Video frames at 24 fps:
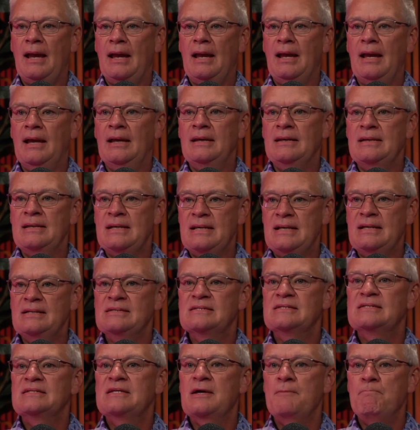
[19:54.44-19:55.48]
It
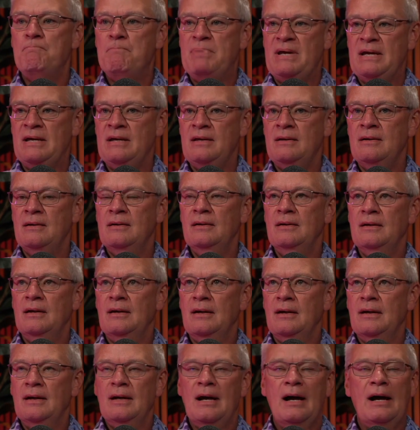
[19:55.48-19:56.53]
needs to be
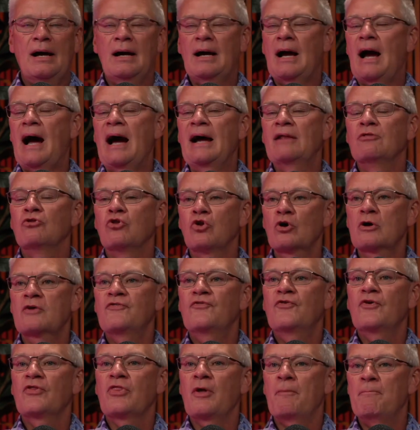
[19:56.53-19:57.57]
I look
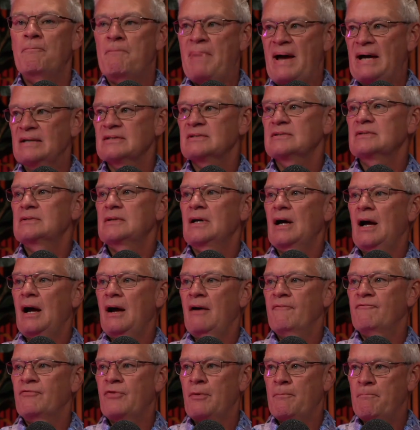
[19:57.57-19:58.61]
for the best
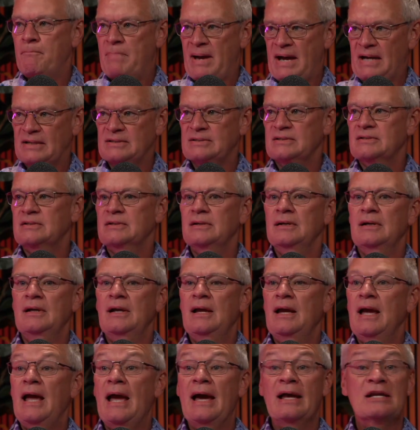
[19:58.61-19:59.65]
of the best,
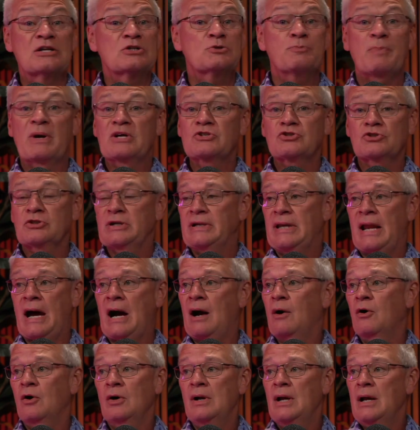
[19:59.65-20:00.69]
and especially
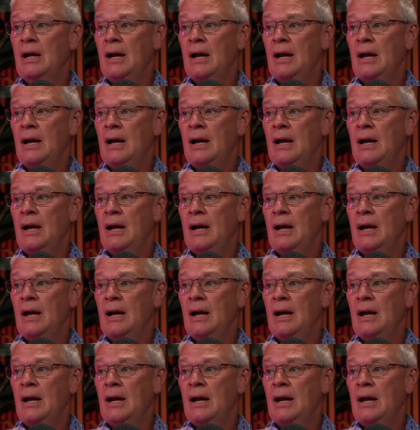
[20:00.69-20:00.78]
now.